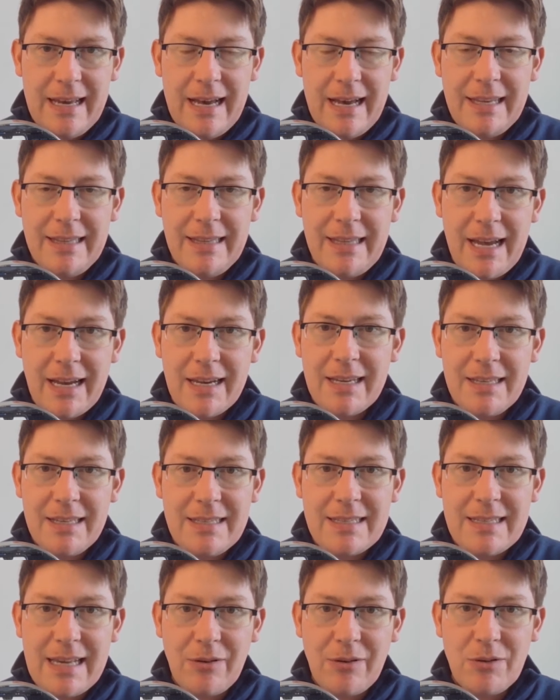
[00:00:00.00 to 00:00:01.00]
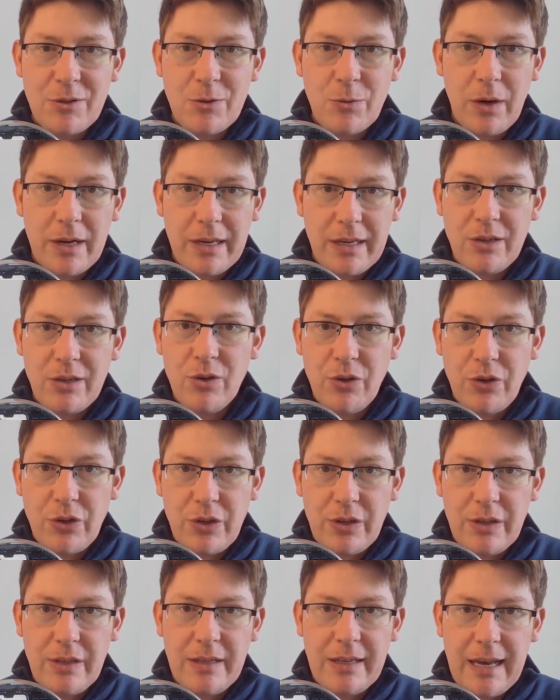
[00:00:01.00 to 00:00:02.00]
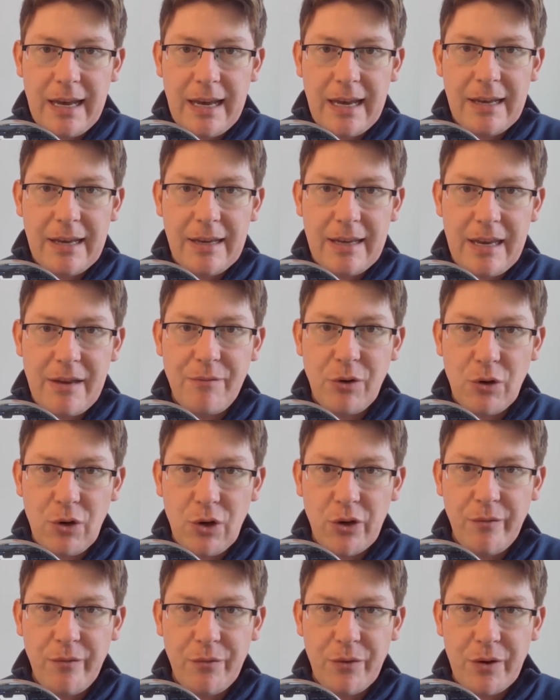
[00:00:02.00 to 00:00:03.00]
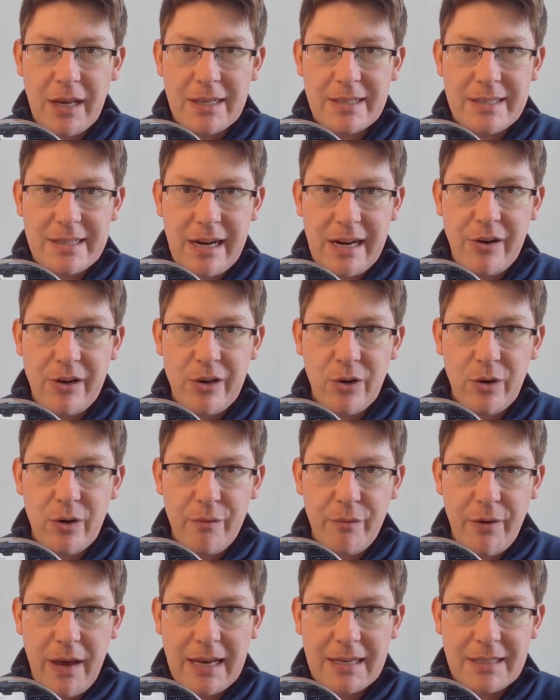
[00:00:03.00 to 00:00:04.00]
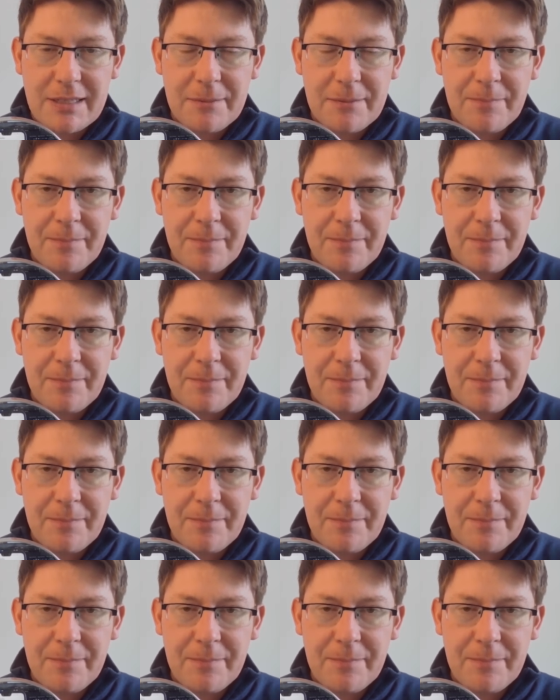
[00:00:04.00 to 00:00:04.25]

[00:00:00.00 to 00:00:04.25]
And that can sound quite good if you're looking for that stereo effect.